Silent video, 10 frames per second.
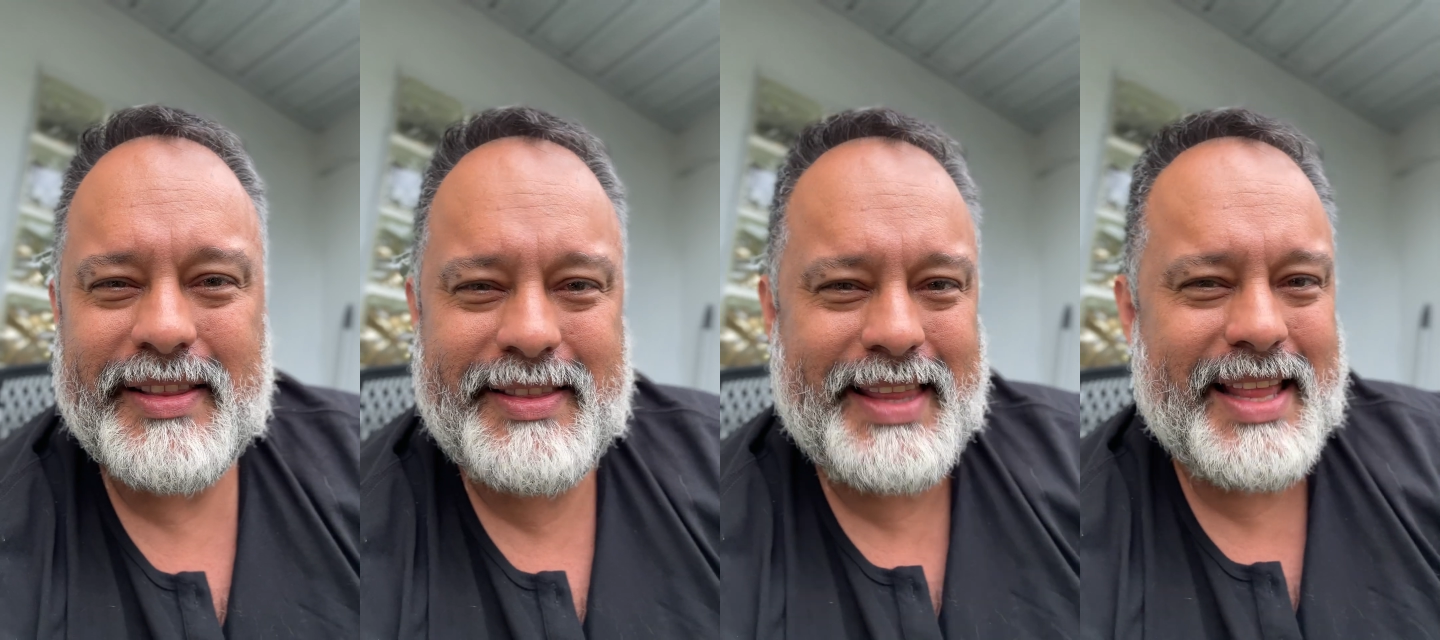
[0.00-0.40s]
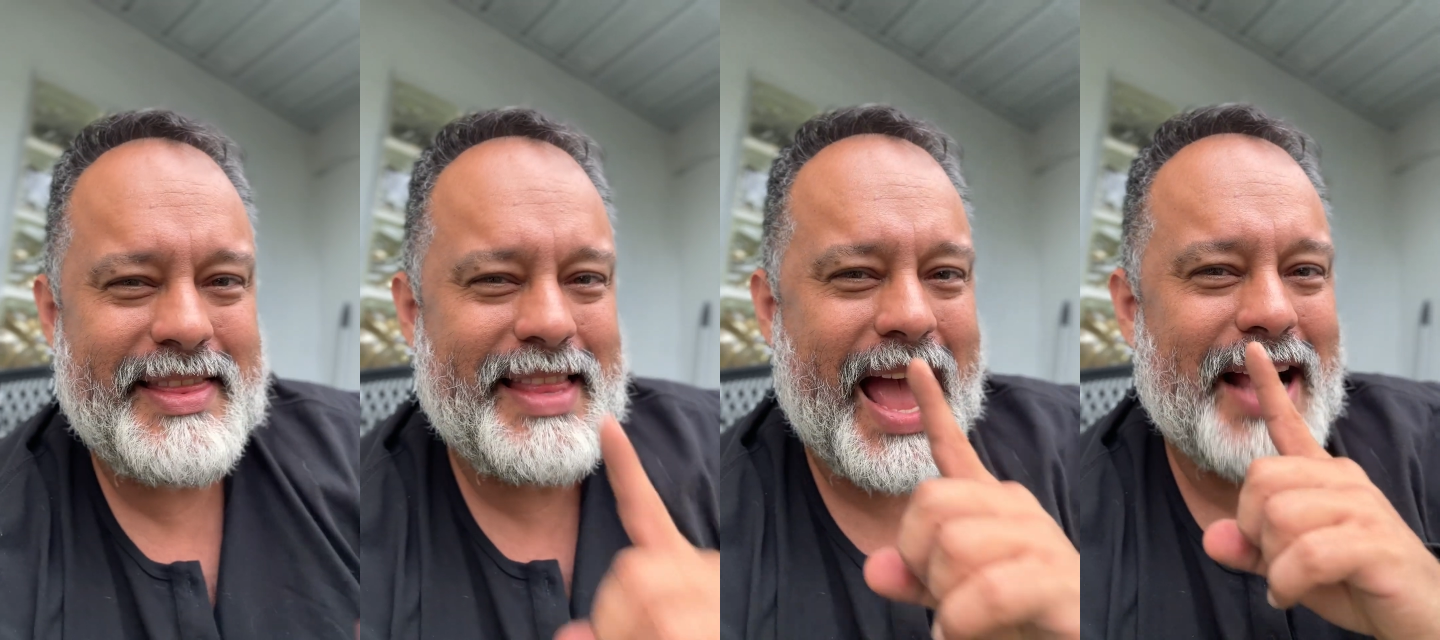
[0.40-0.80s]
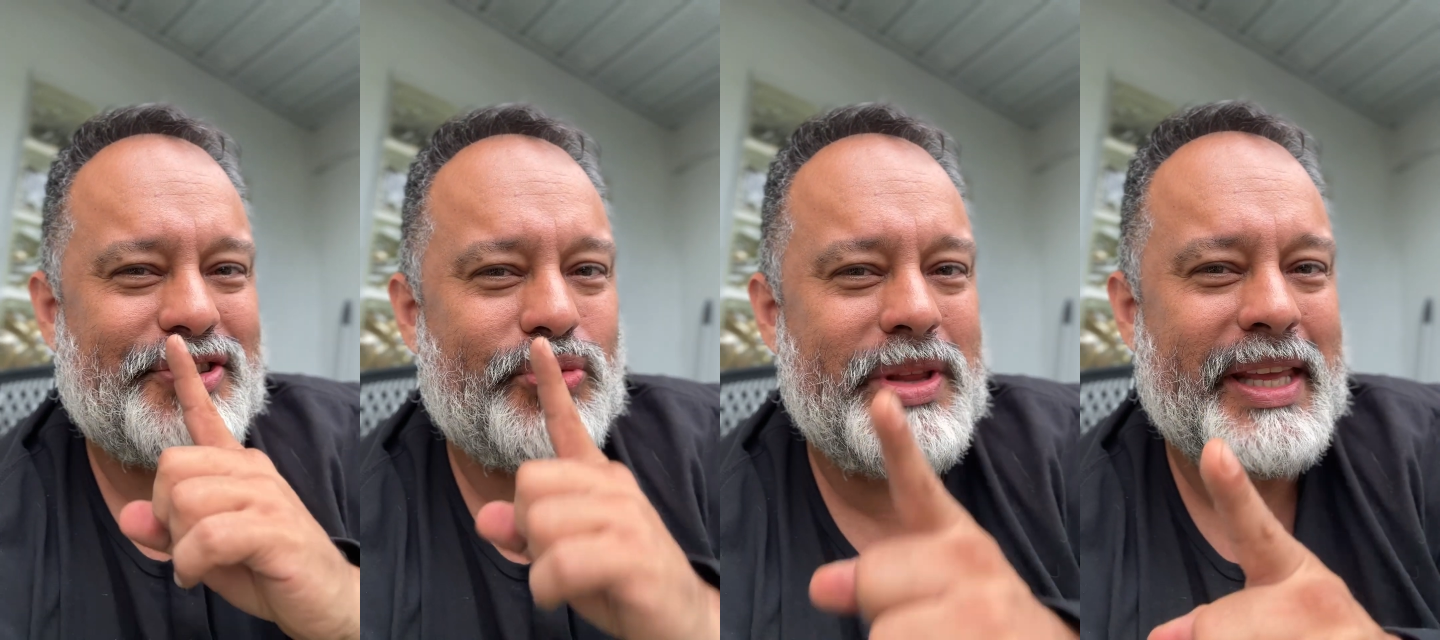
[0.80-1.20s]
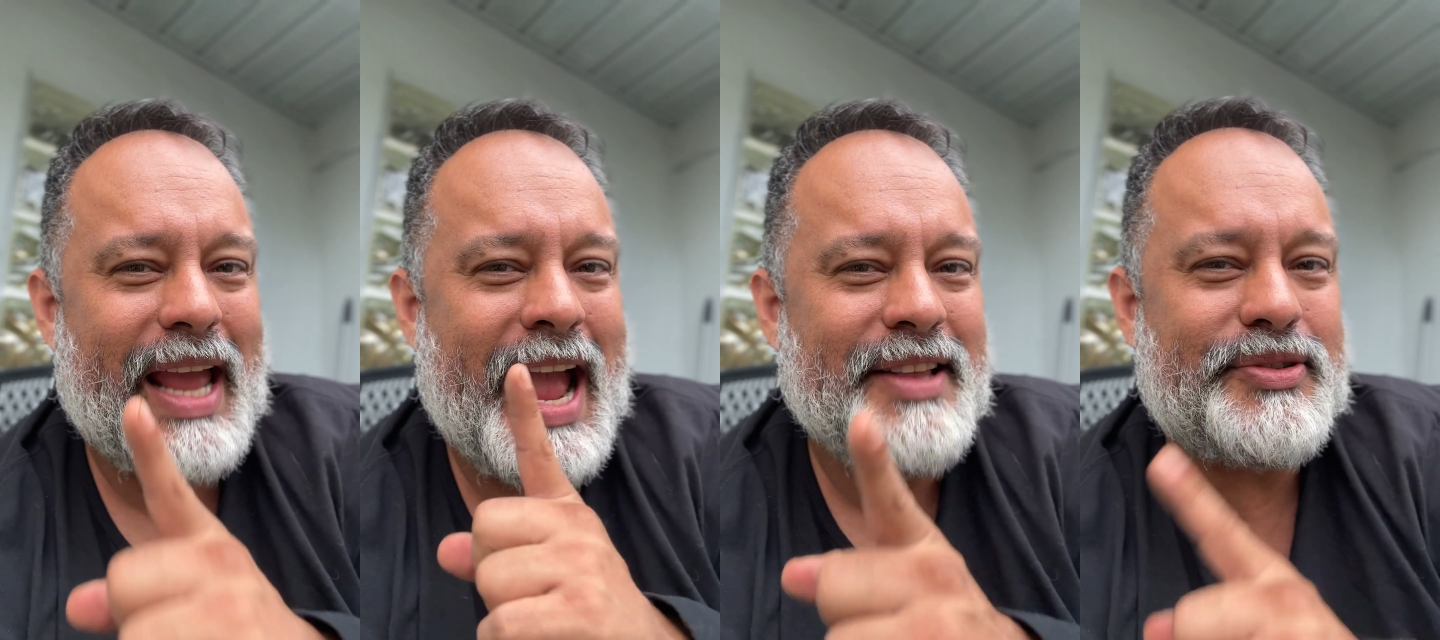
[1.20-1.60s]
Then that's when the
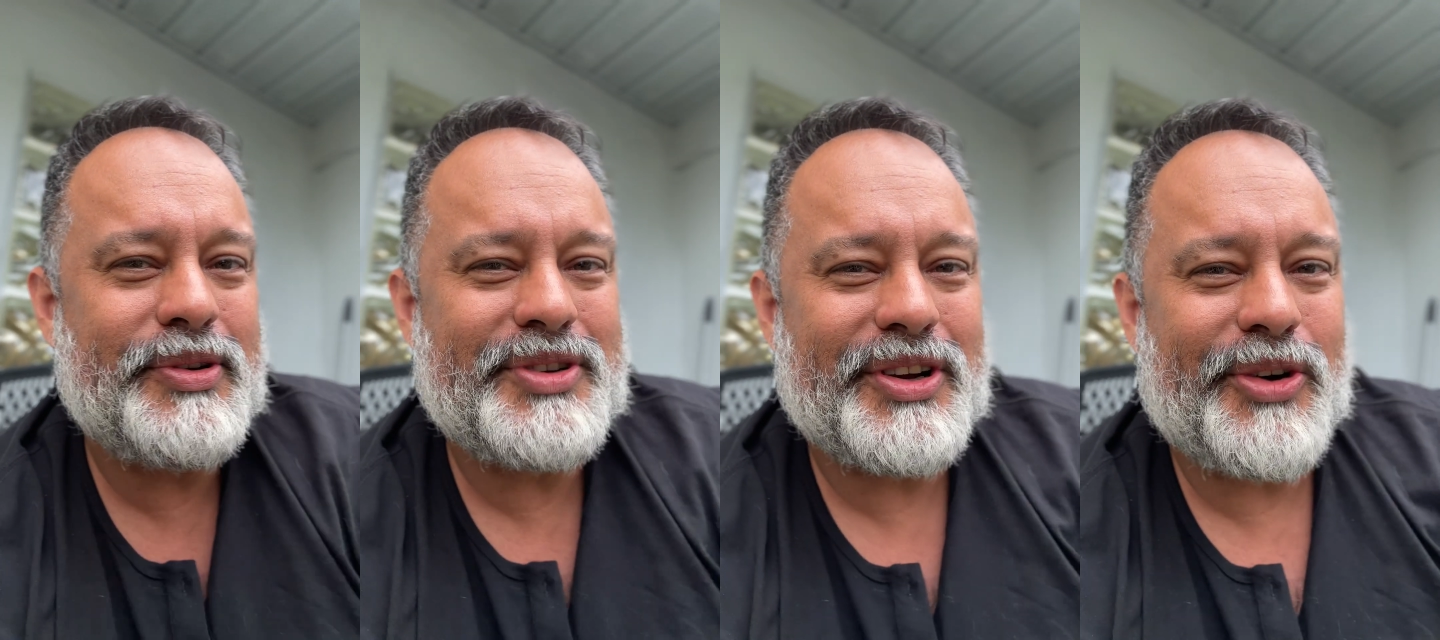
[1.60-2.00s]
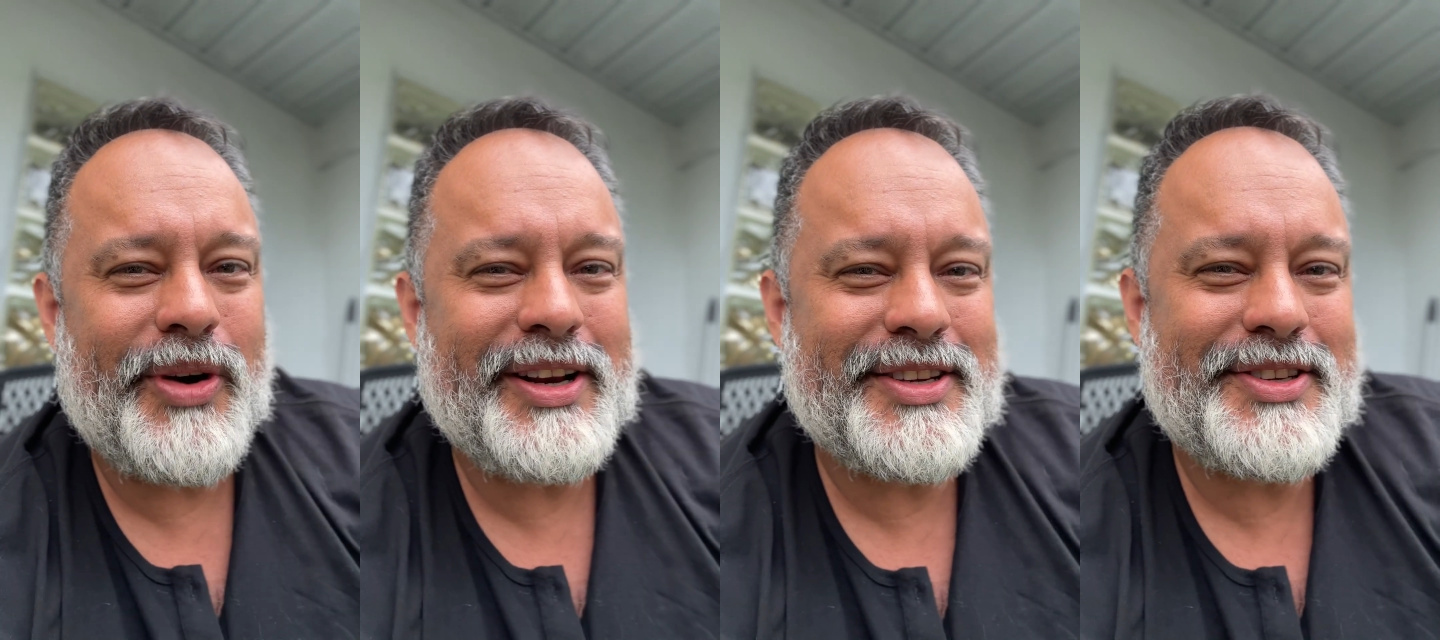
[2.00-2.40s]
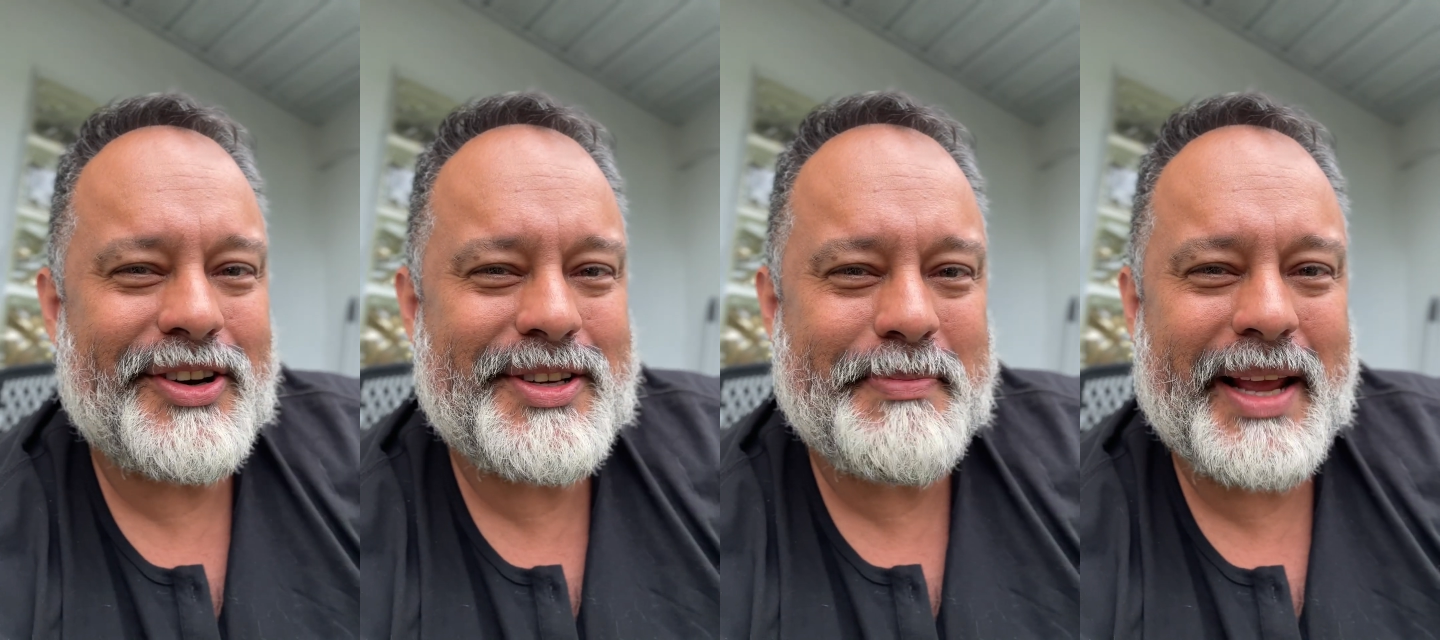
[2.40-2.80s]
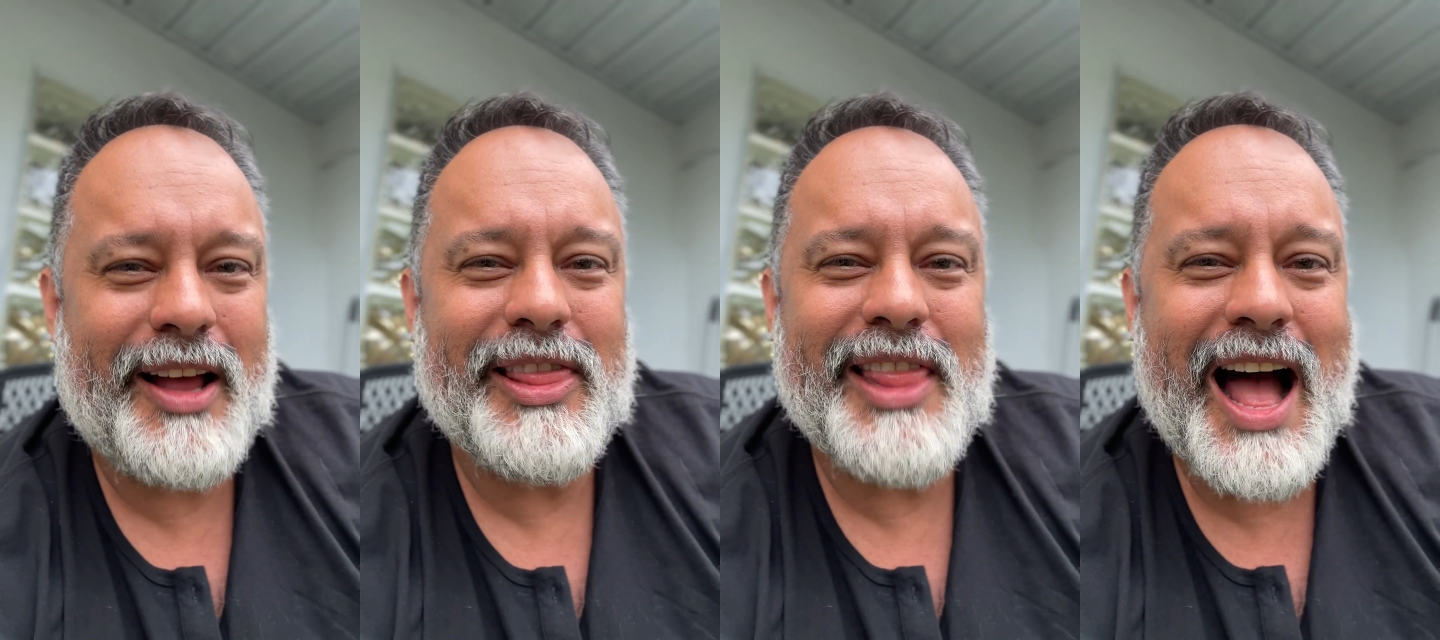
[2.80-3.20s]
answers are going to start to be a
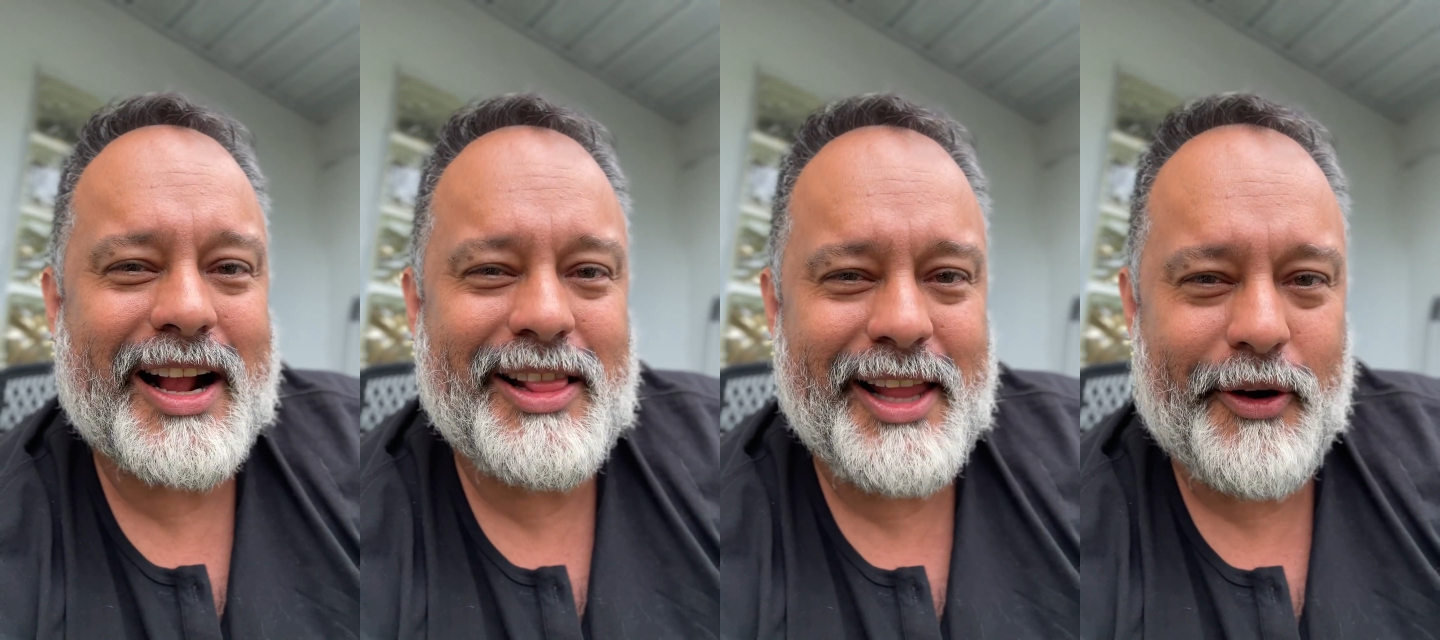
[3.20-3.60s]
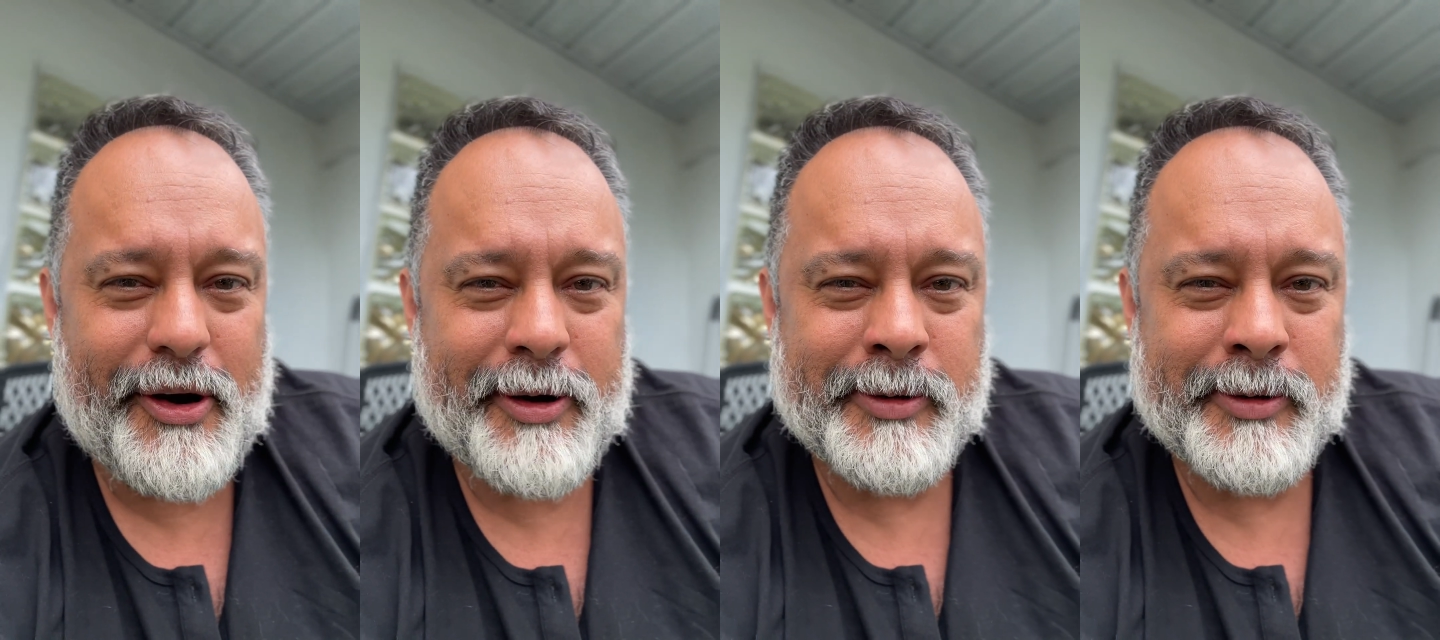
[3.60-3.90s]
lot clearer.